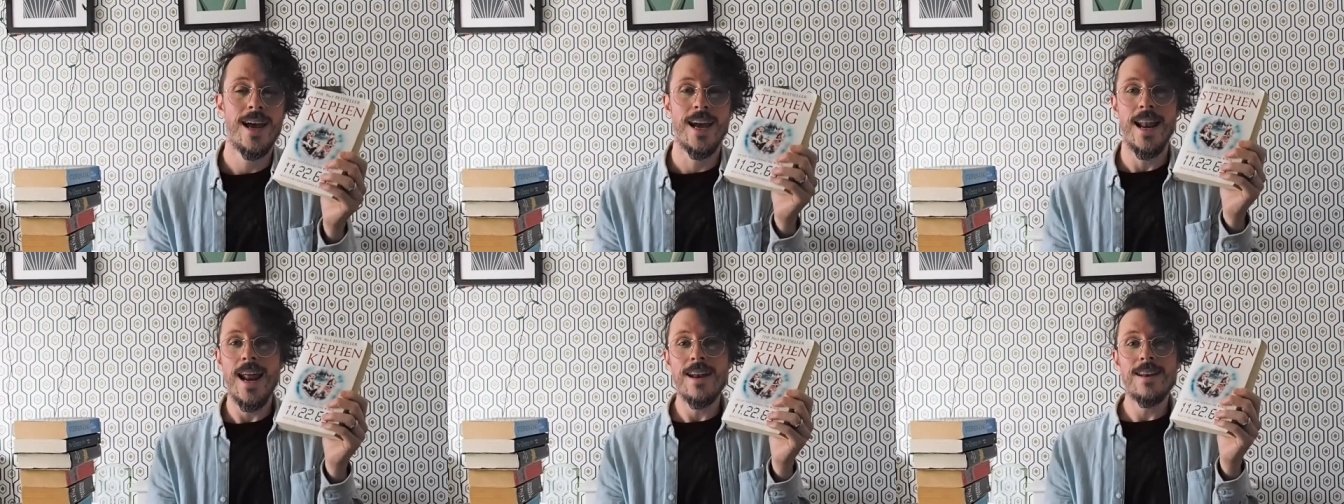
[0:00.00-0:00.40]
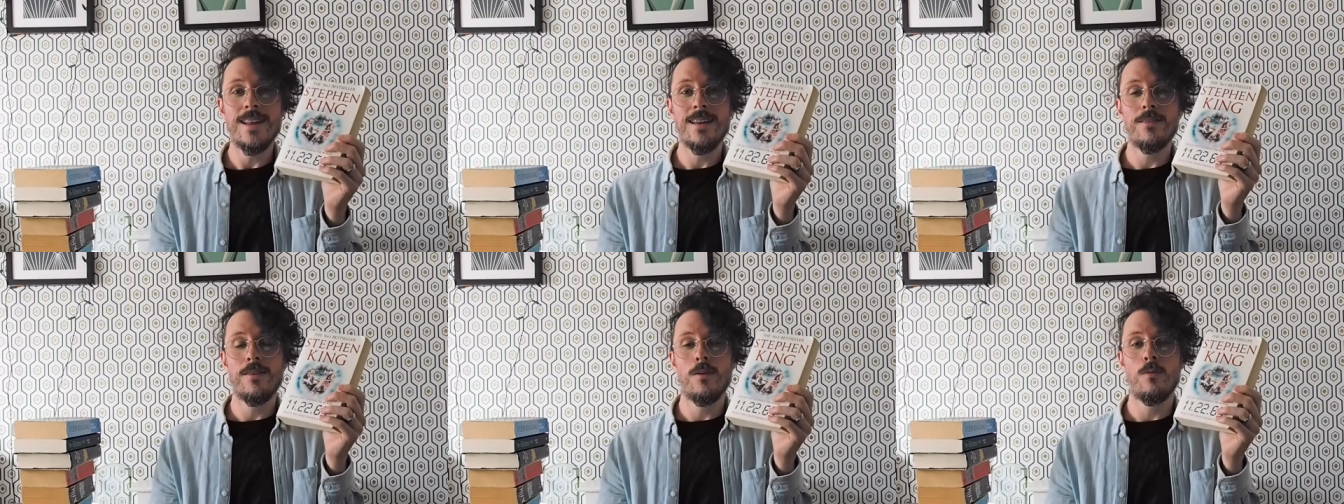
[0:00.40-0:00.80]
an
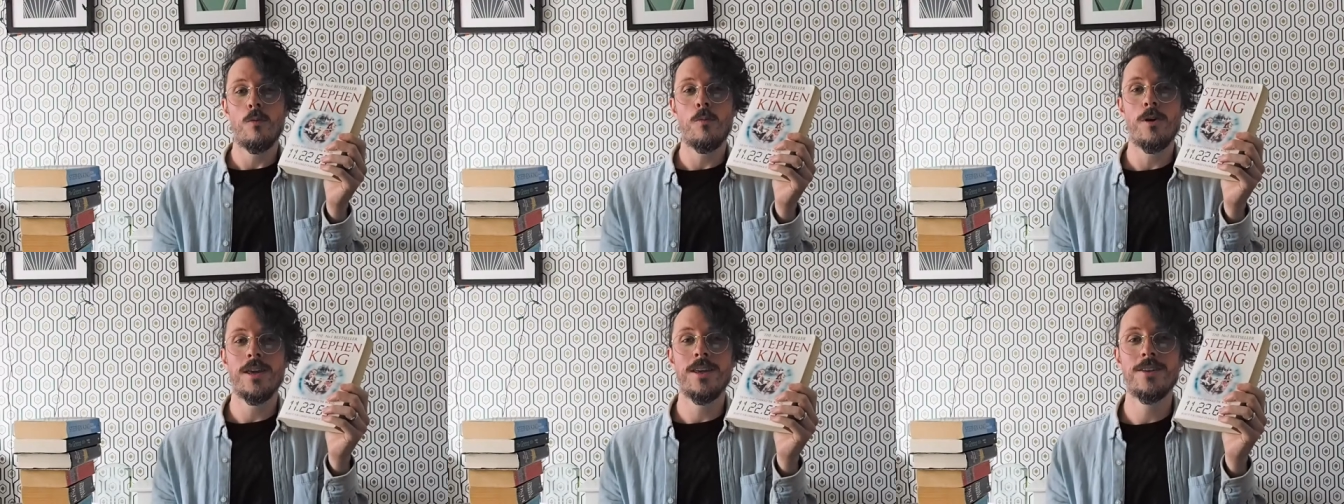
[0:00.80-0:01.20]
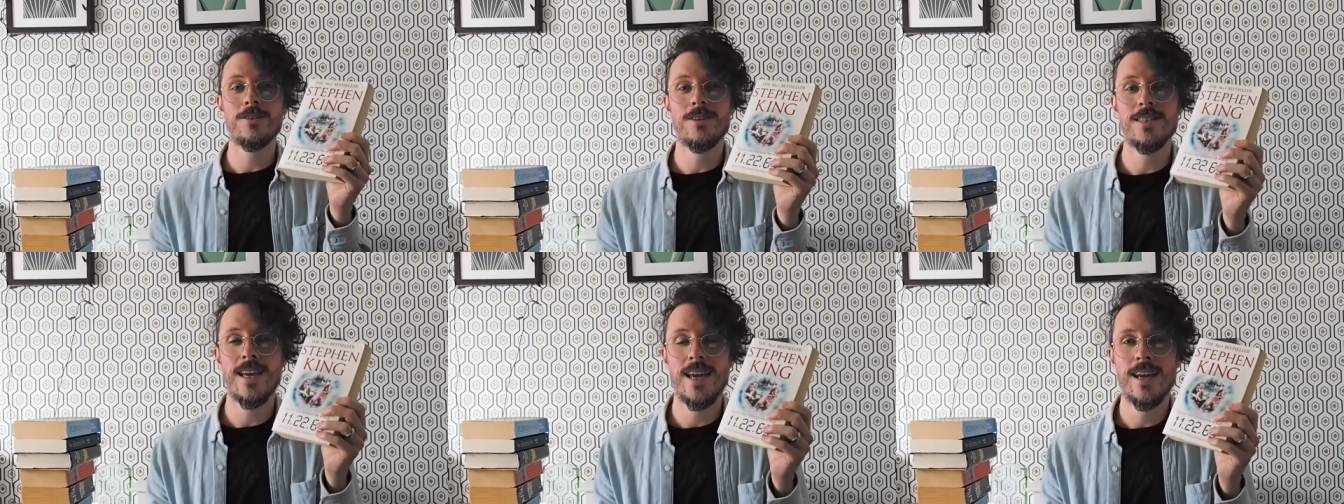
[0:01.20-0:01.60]
ending that will bring you
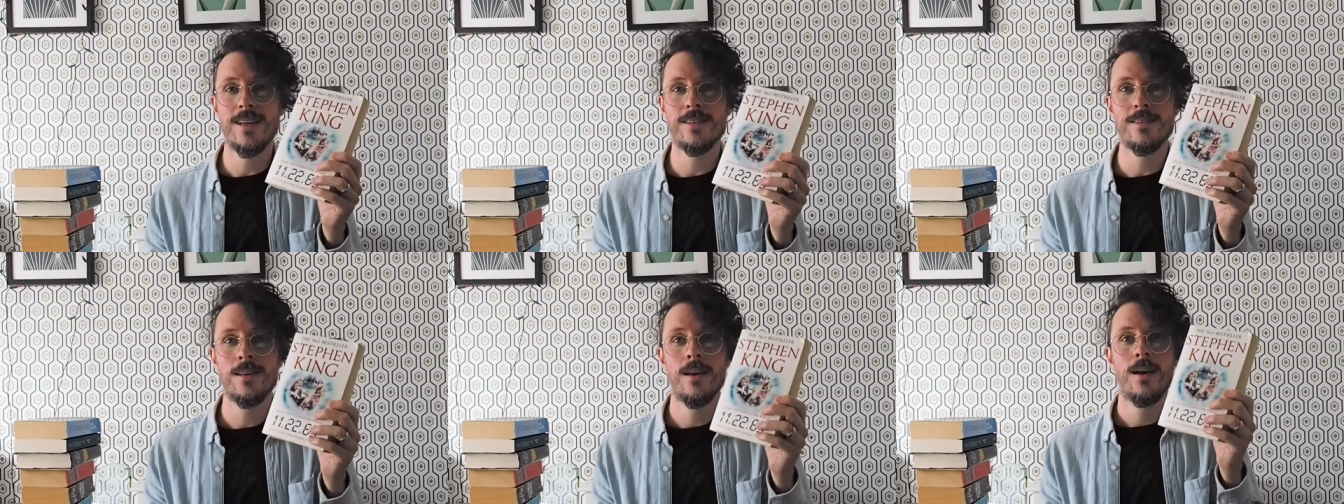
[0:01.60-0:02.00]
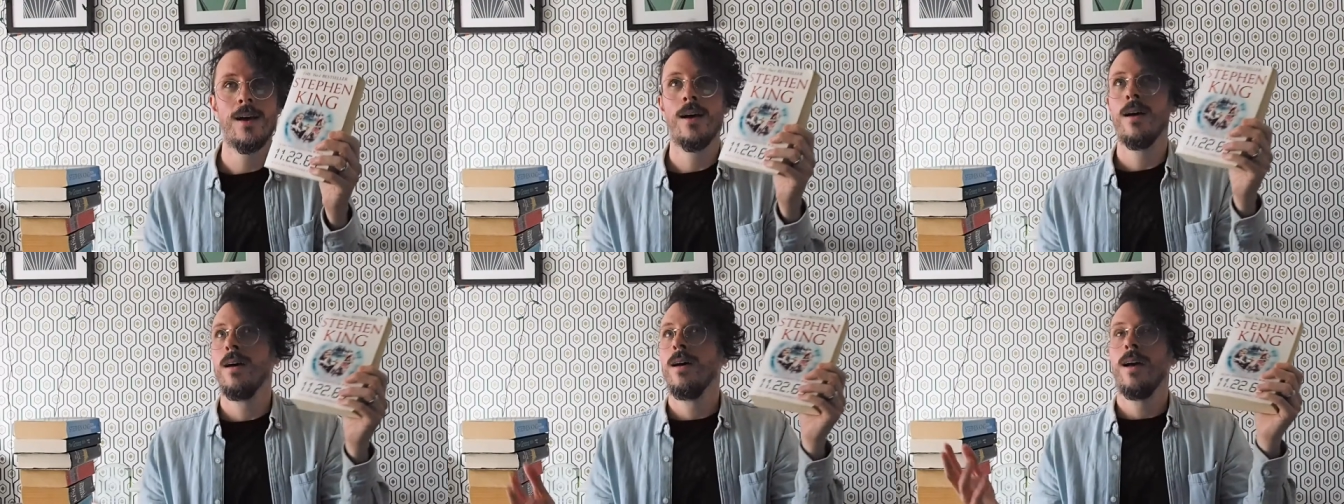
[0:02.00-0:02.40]
to tears.
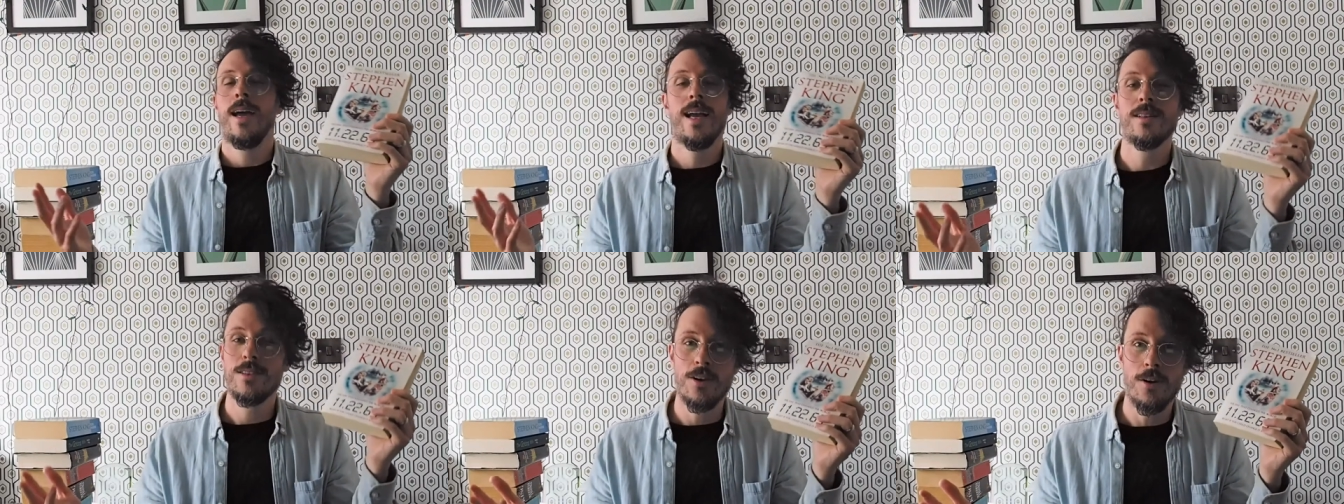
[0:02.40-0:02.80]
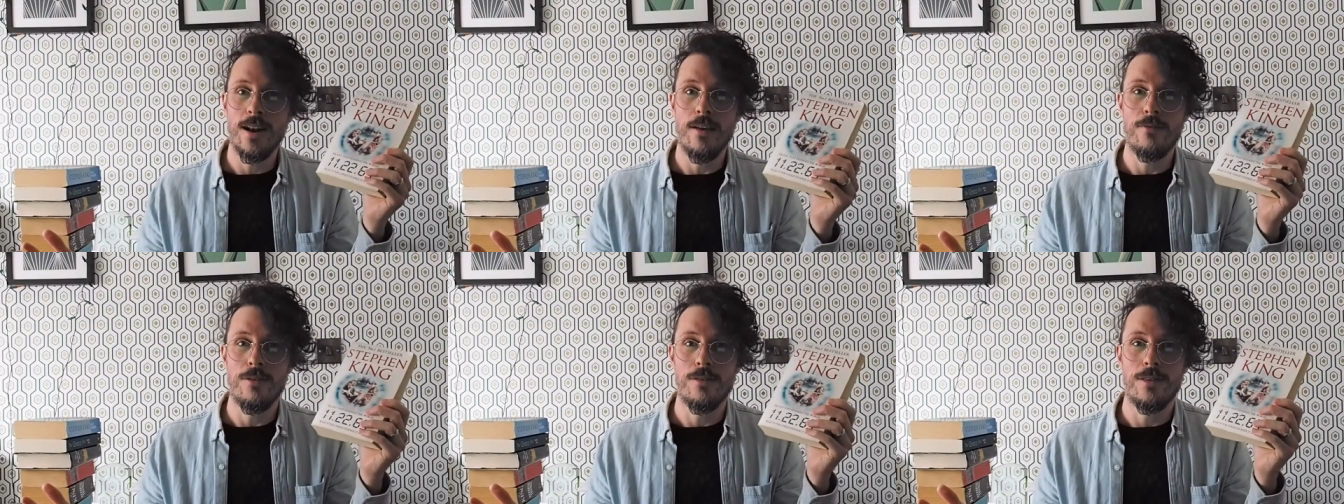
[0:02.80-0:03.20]
It's got
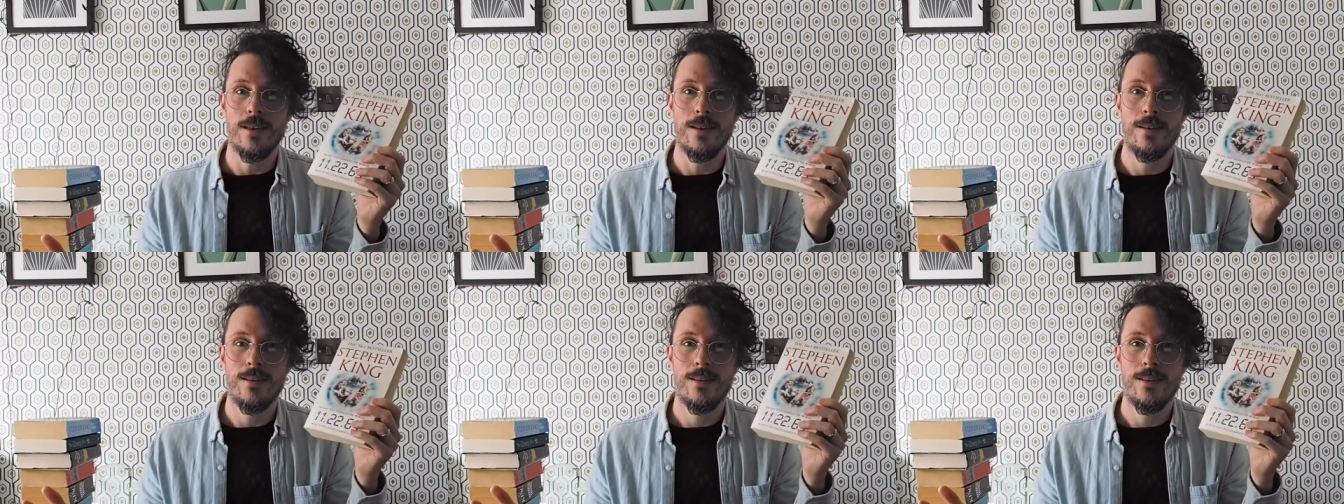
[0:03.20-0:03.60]
everything.